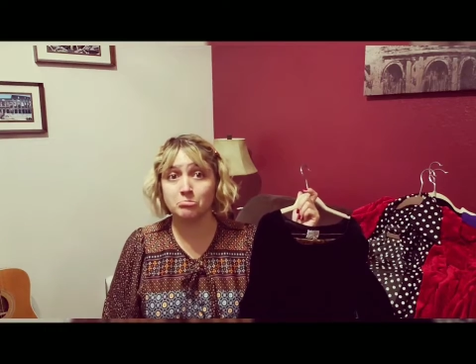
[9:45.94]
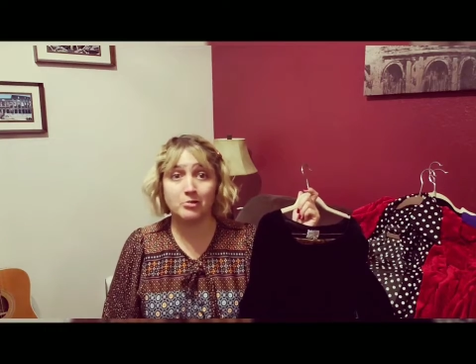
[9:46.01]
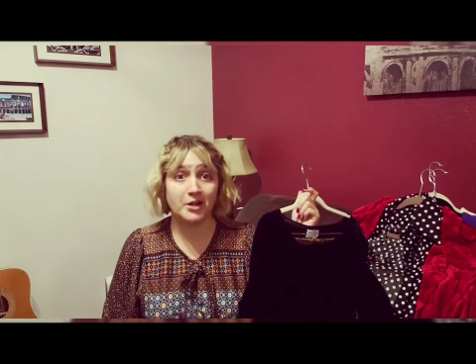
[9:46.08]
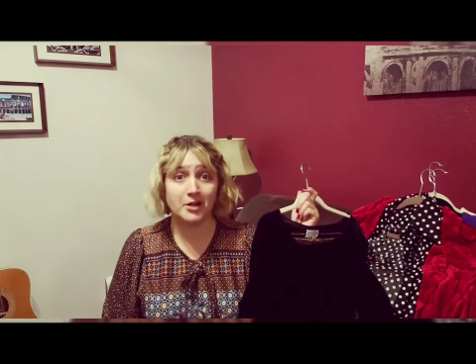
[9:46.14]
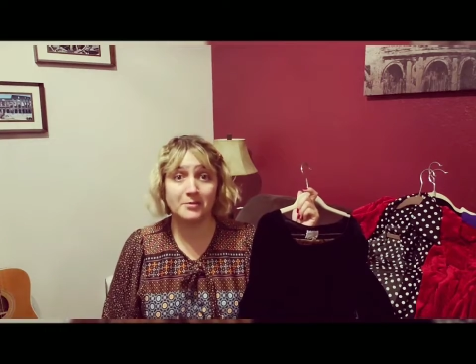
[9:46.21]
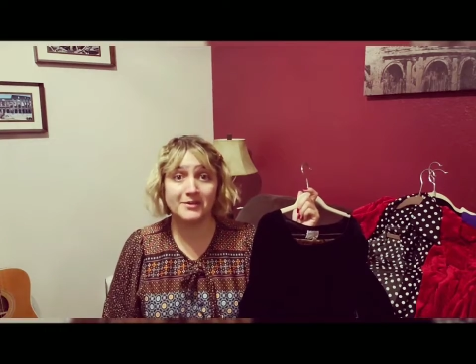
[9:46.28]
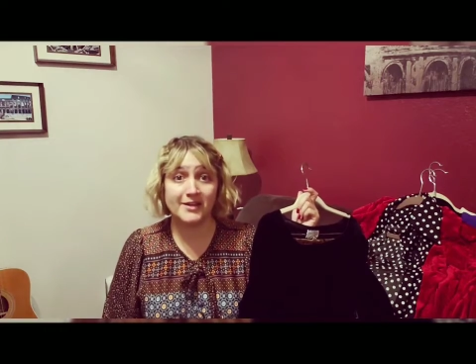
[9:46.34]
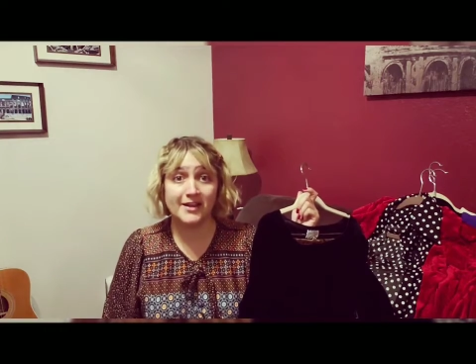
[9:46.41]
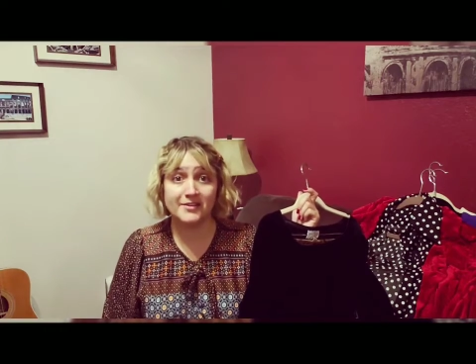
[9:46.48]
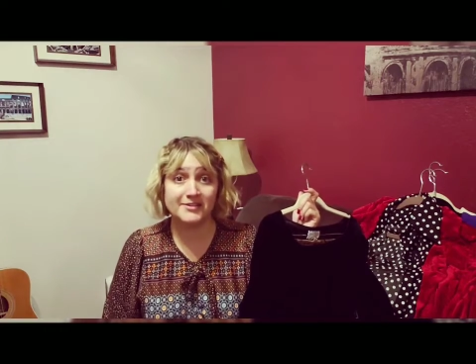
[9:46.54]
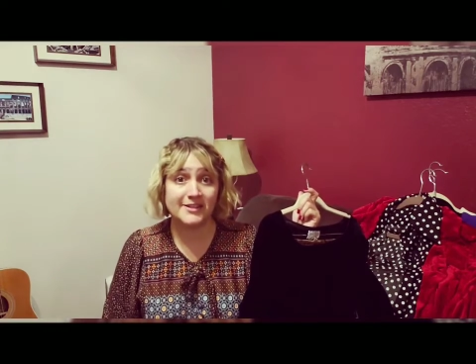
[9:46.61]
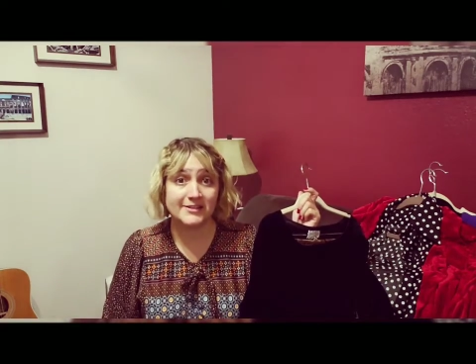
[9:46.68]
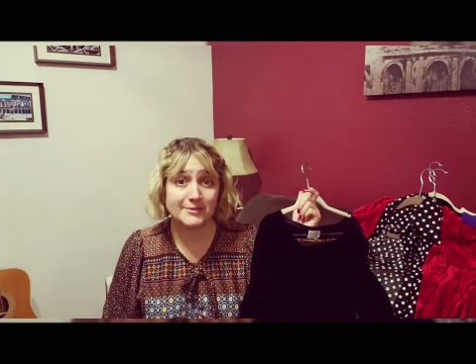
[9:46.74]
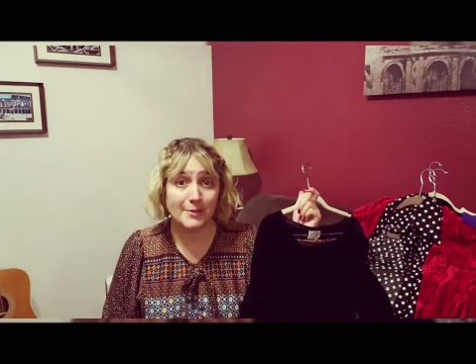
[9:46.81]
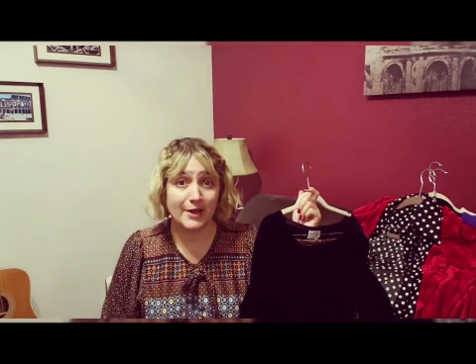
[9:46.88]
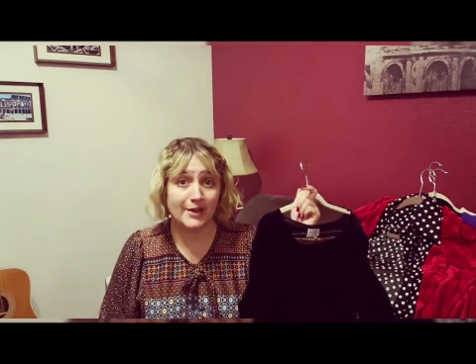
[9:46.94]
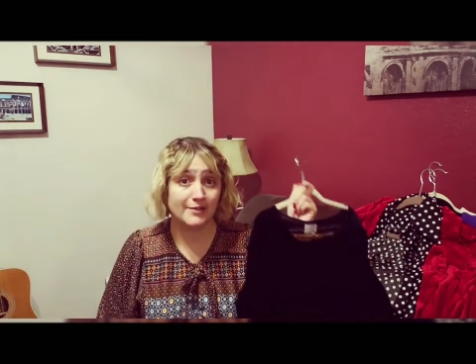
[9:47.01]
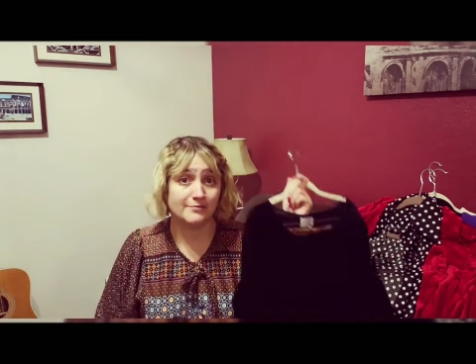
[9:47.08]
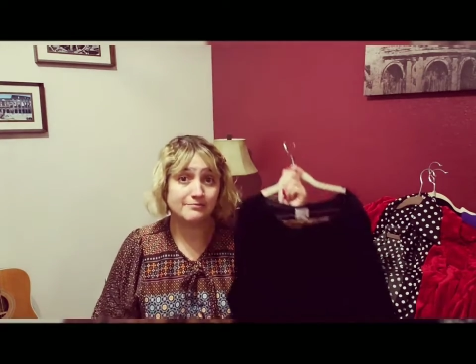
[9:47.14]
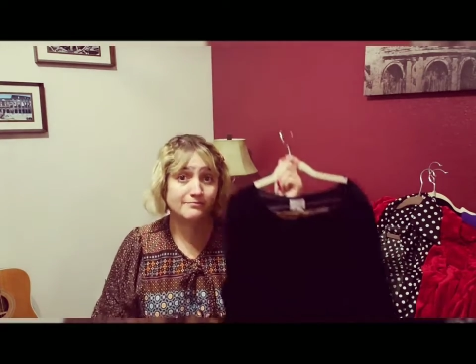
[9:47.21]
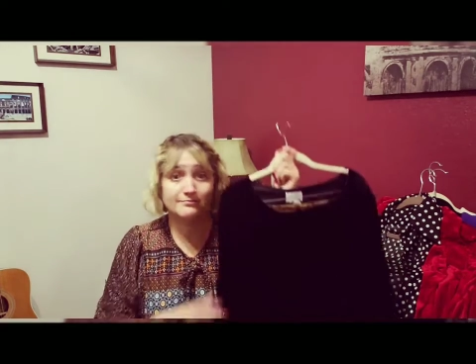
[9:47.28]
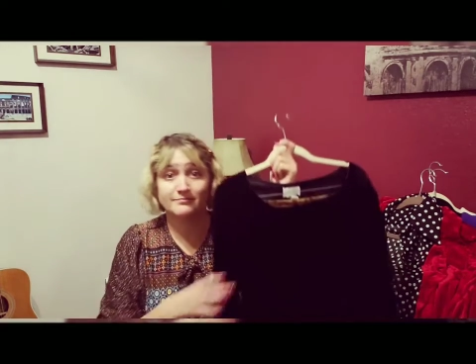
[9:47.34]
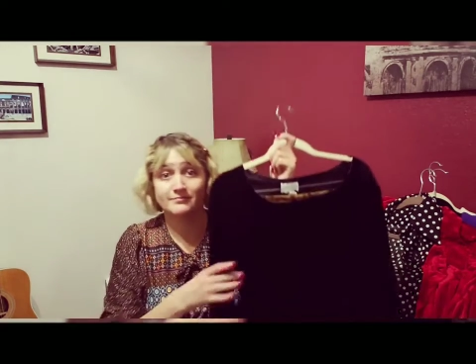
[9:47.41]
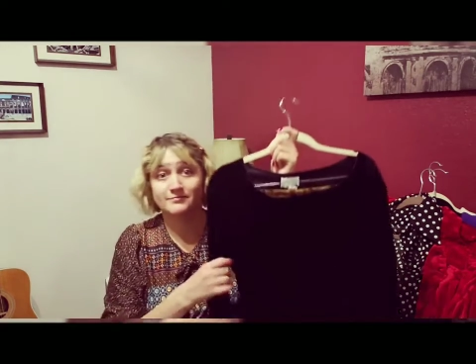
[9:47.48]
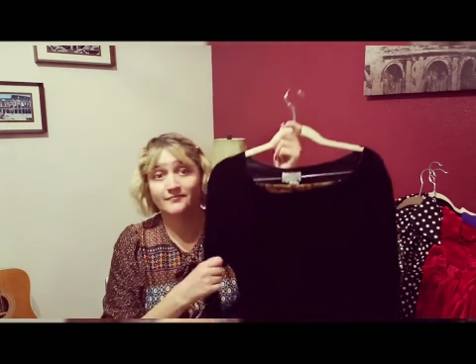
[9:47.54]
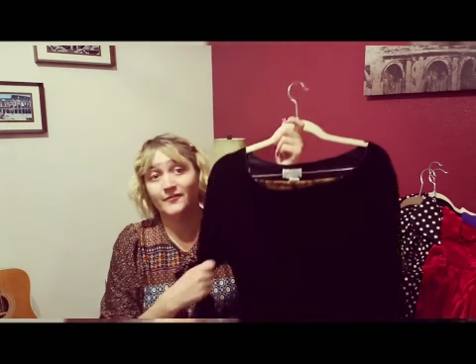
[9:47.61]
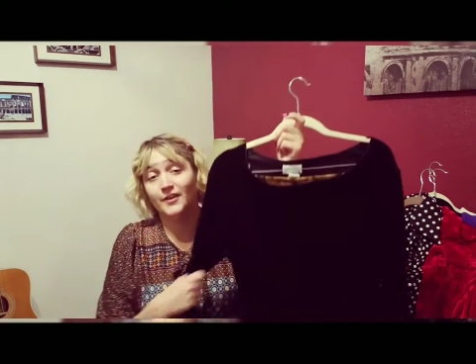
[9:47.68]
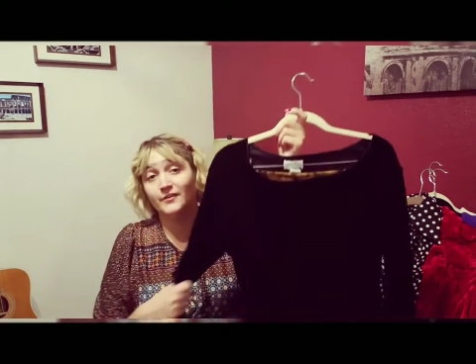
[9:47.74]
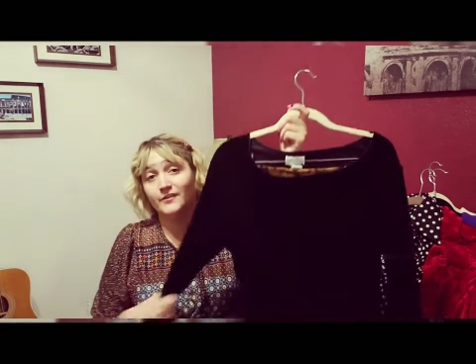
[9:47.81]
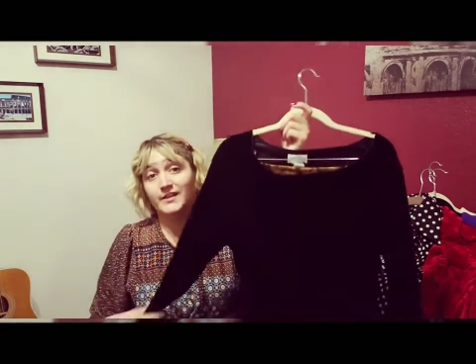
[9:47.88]
what anybody else says about it.
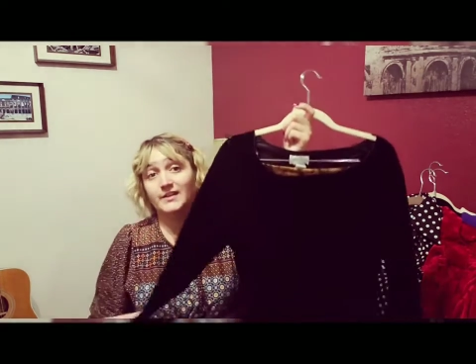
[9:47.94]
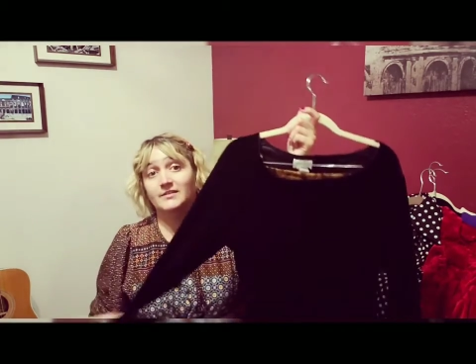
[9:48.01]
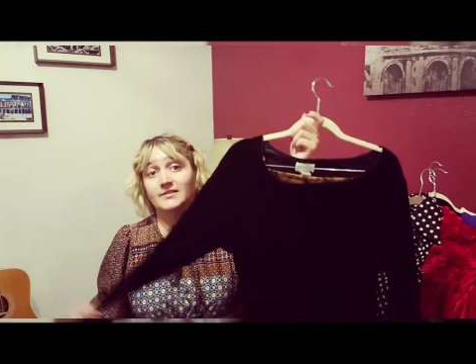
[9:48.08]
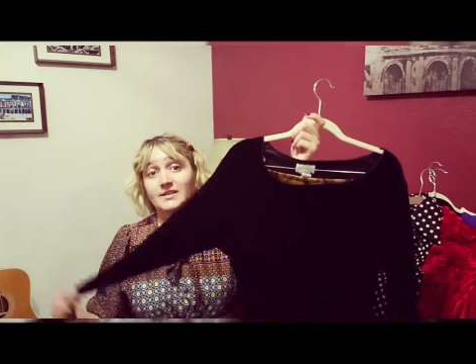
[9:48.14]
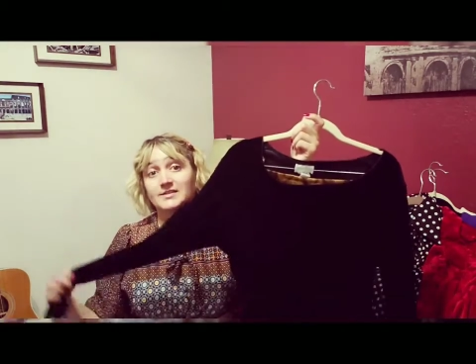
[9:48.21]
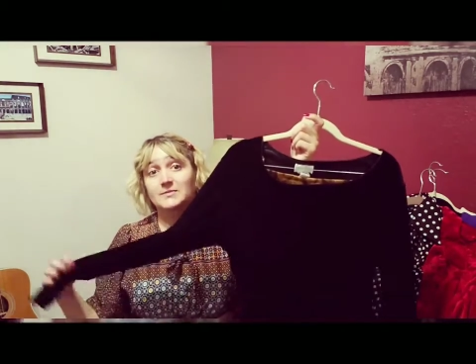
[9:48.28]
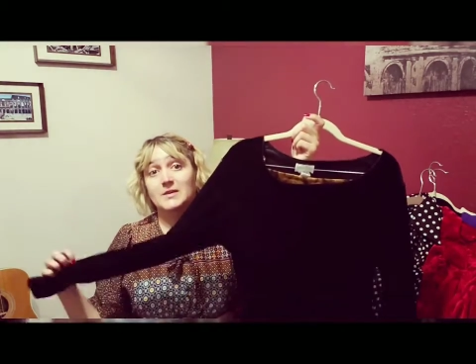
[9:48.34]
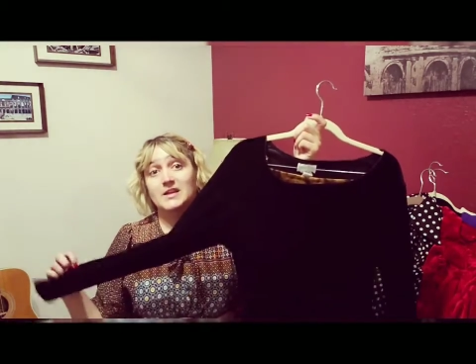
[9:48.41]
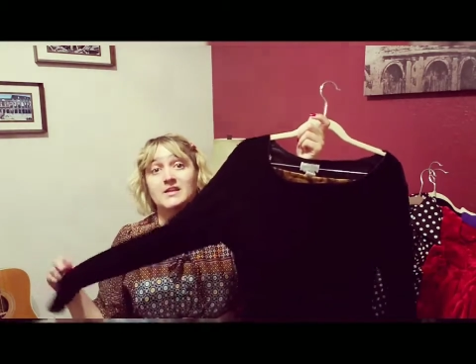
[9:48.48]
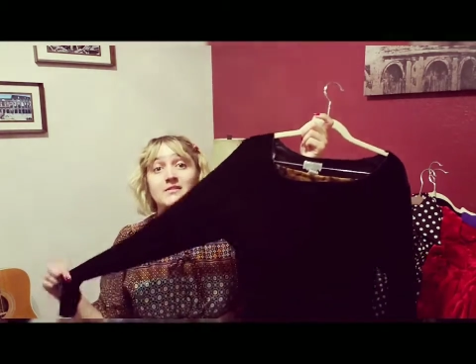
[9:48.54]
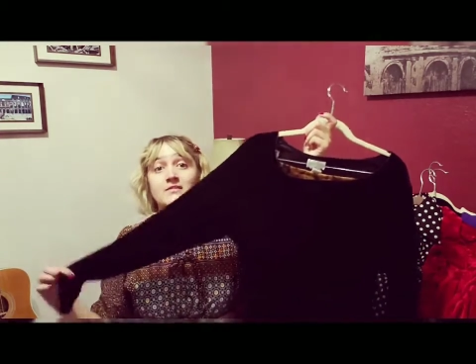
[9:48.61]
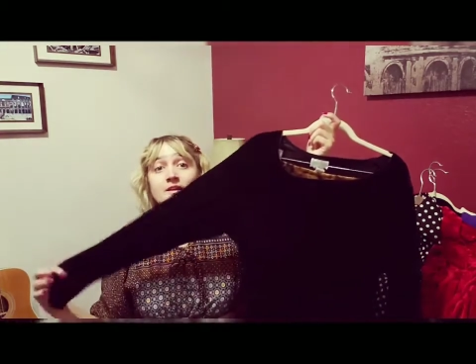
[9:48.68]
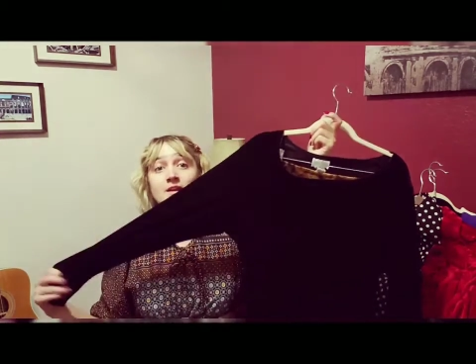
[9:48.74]
Velvet is me.